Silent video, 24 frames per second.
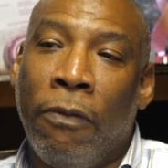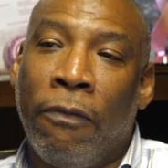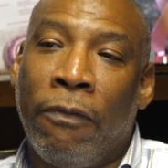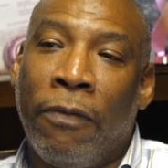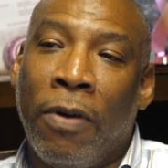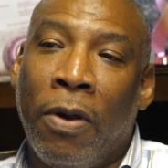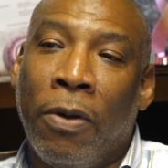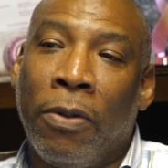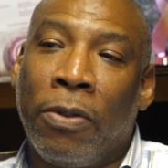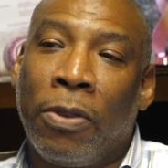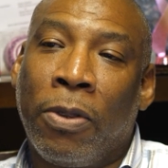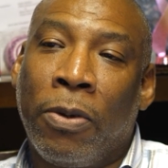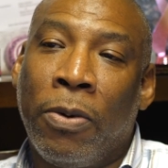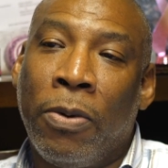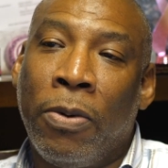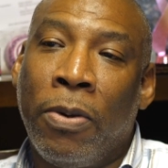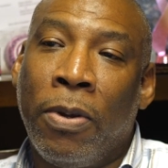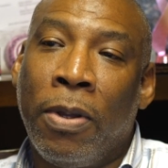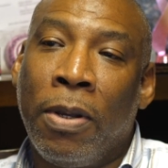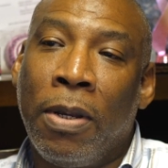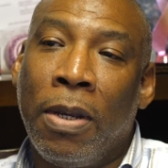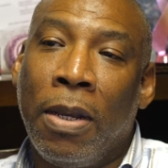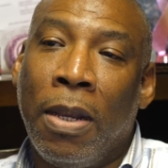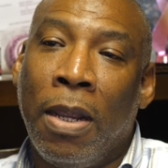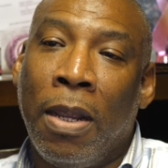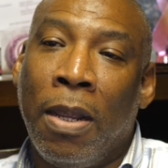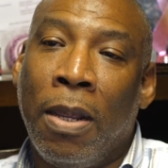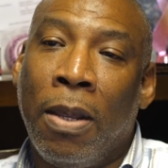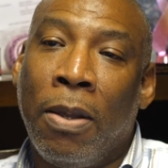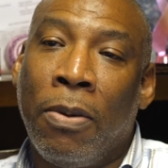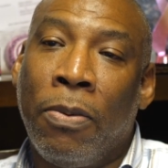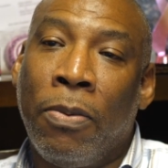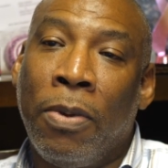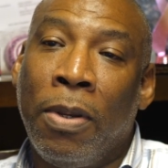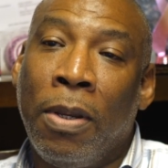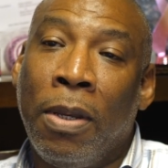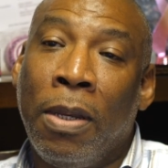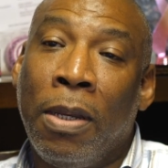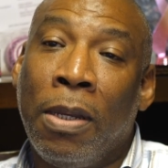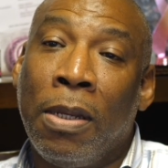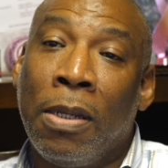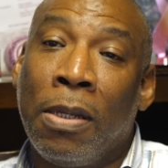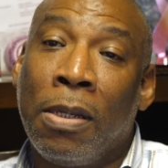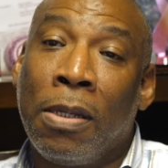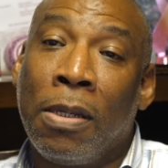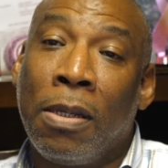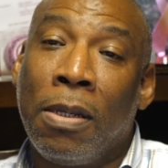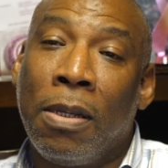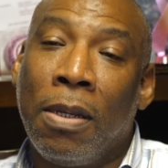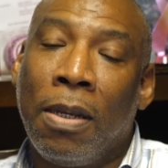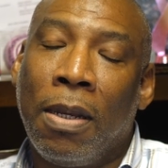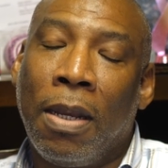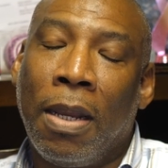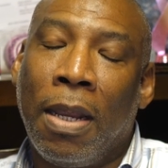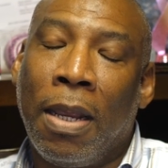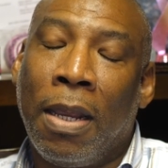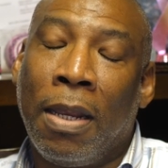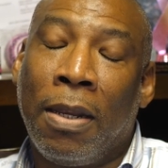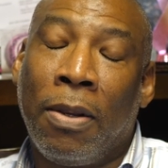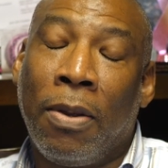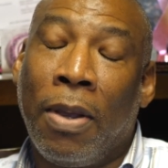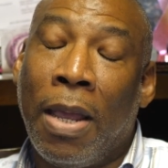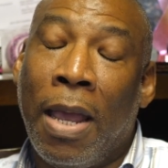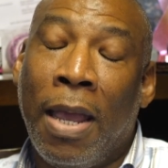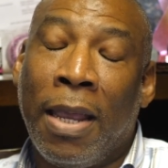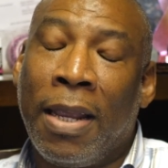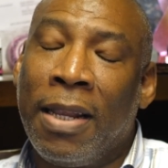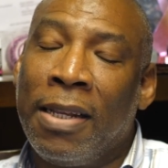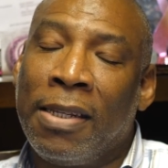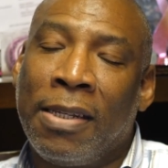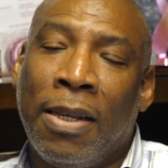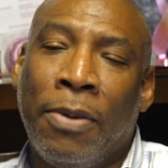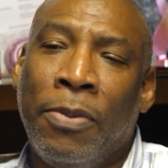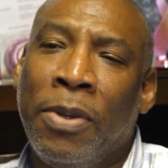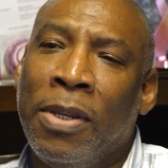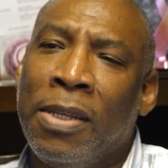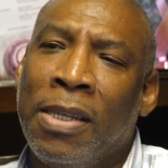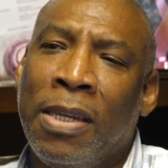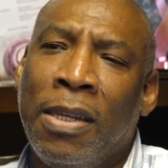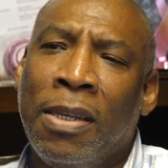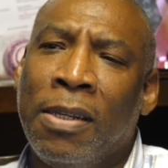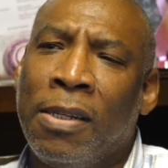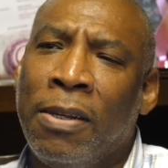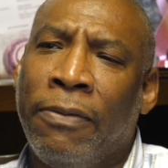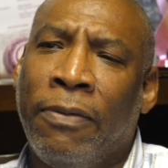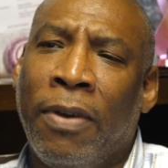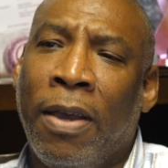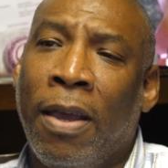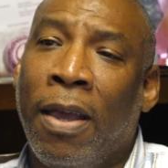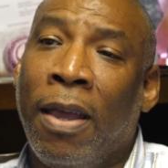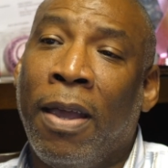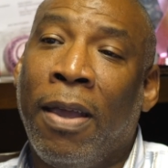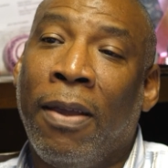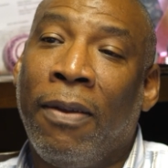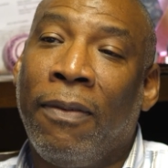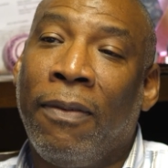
fought through it, and I can say we still survived.